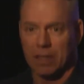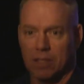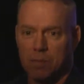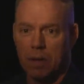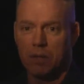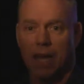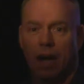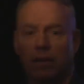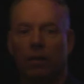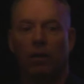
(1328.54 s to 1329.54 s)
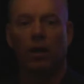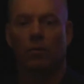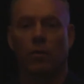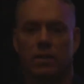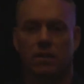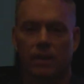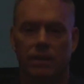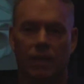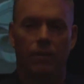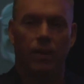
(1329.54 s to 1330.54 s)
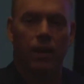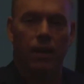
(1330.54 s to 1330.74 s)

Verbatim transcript: me get these babies out. Hold on, where was it? Right there.